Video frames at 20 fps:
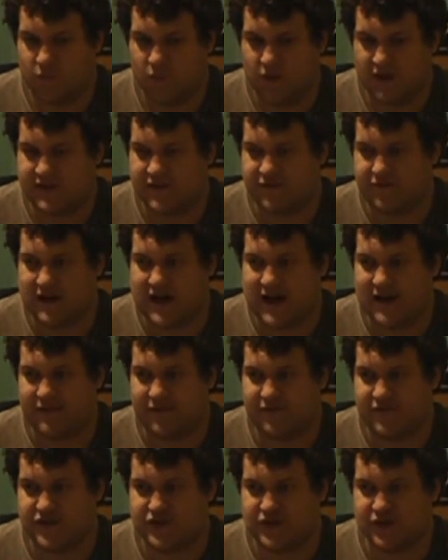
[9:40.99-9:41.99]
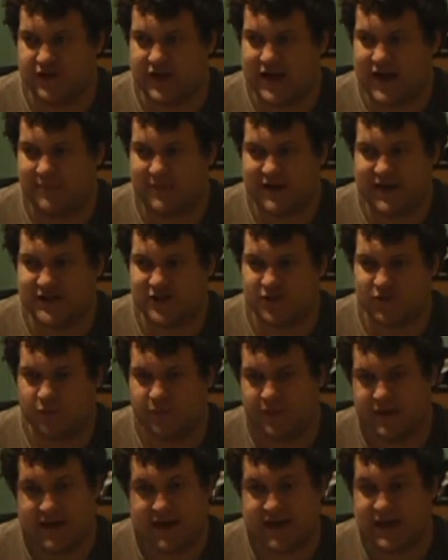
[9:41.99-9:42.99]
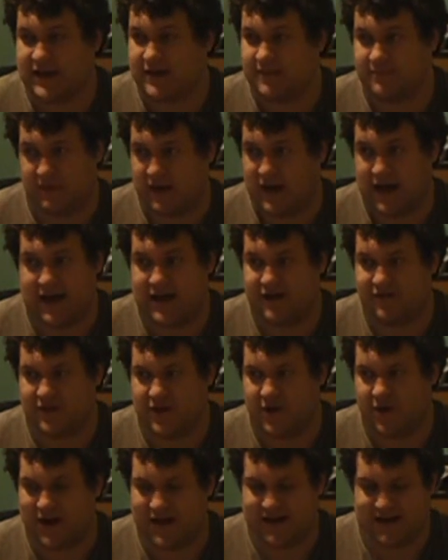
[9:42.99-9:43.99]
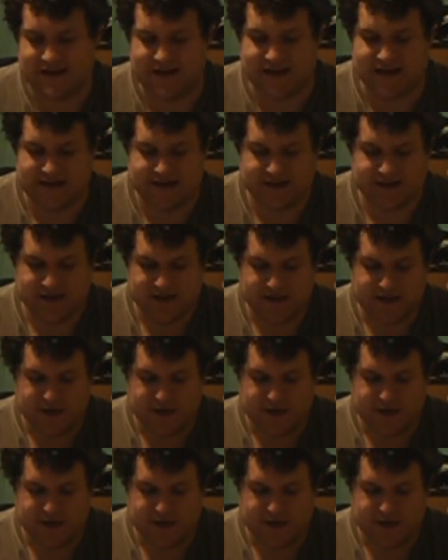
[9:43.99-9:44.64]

What the five official nominees will be, I have no idea.